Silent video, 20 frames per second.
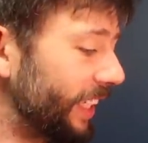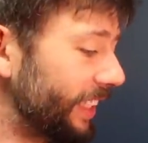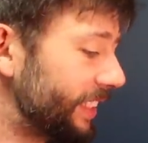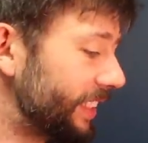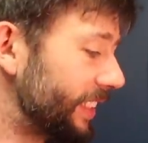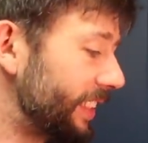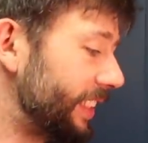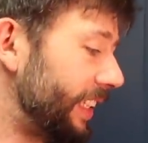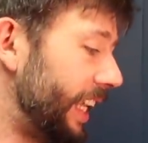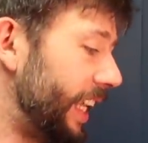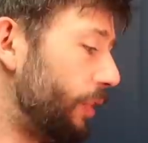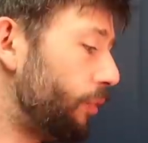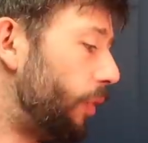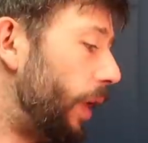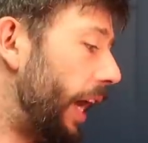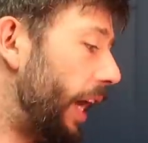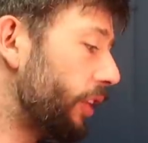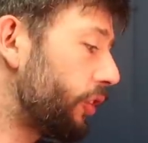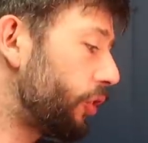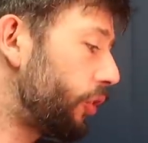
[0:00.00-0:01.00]
It's the
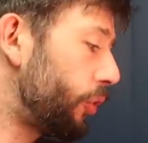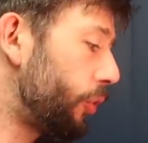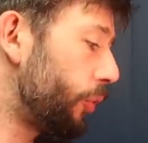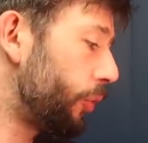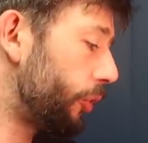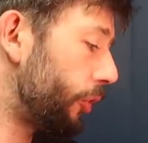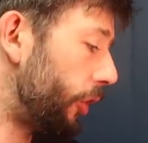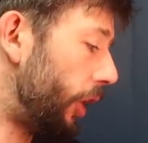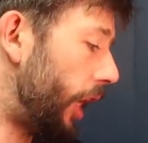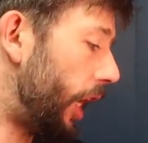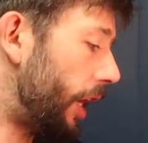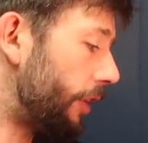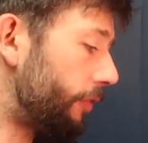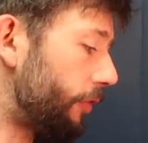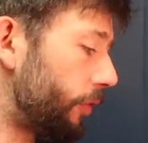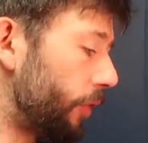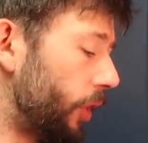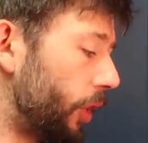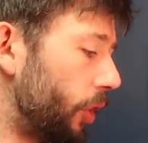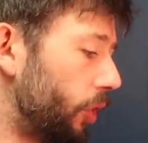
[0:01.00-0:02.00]
Wild Cougar
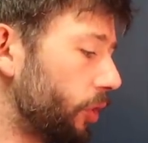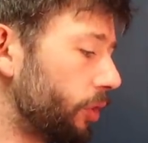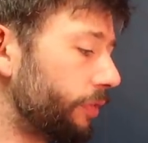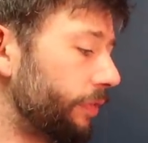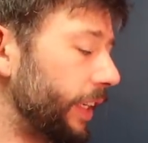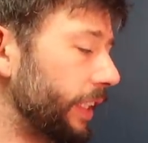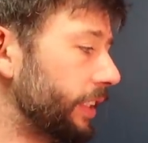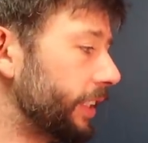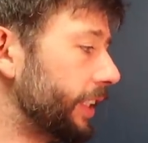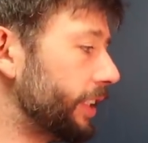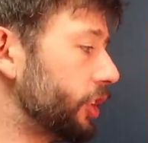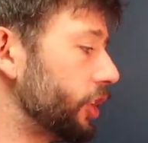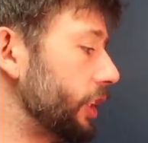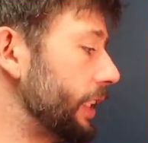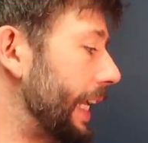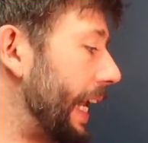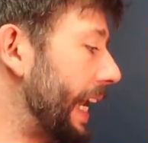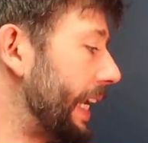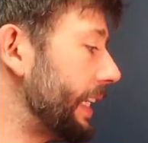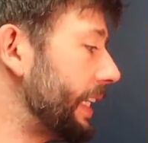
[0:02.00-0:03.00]
Off-Road Vintage
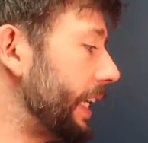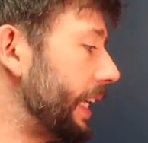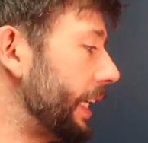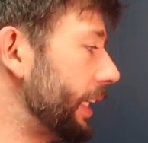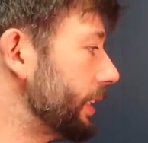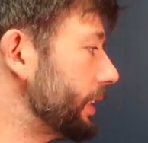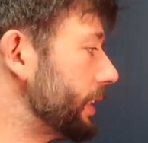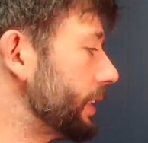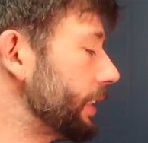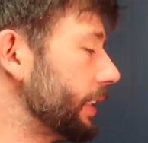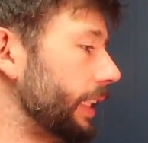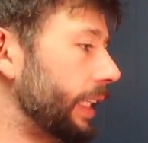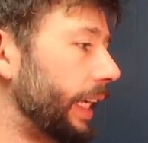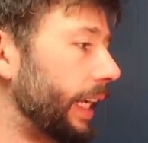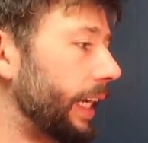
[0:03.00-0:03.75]
90s.